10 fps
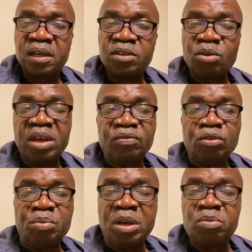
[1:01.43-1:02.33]
You have to
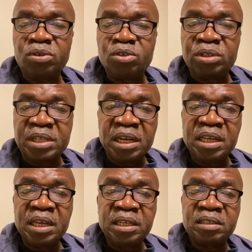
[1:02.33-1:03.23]
be able to
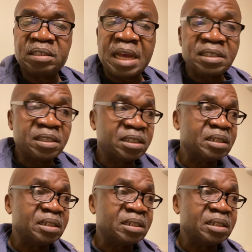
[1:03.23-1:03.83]
delegate tasks